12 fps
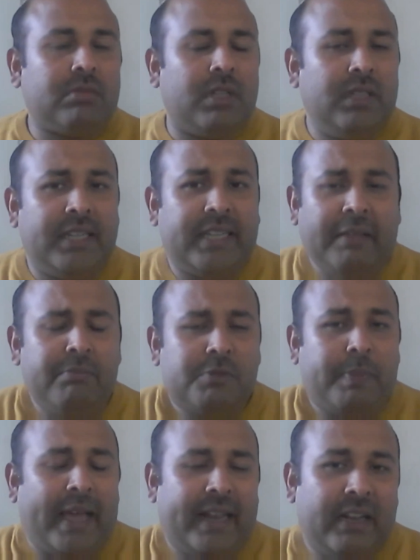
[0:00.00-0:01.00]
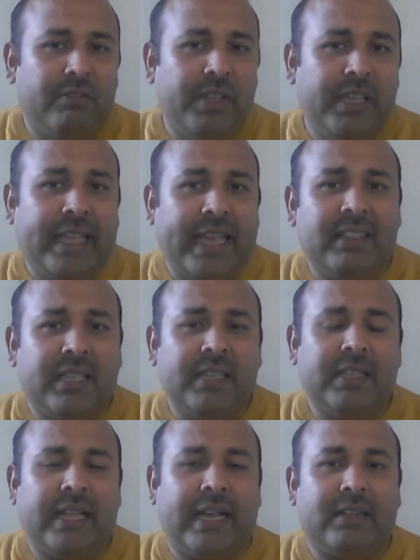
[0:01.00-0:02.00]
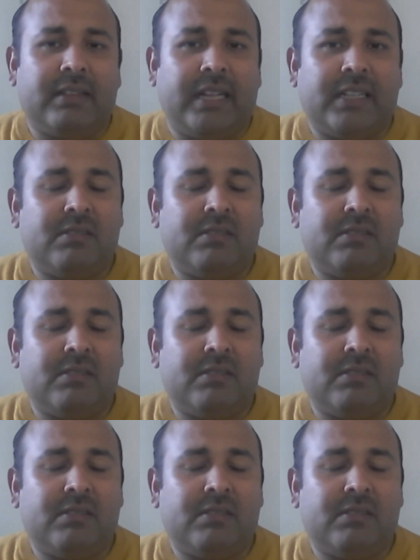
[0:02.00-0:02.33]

the time span, and we can think that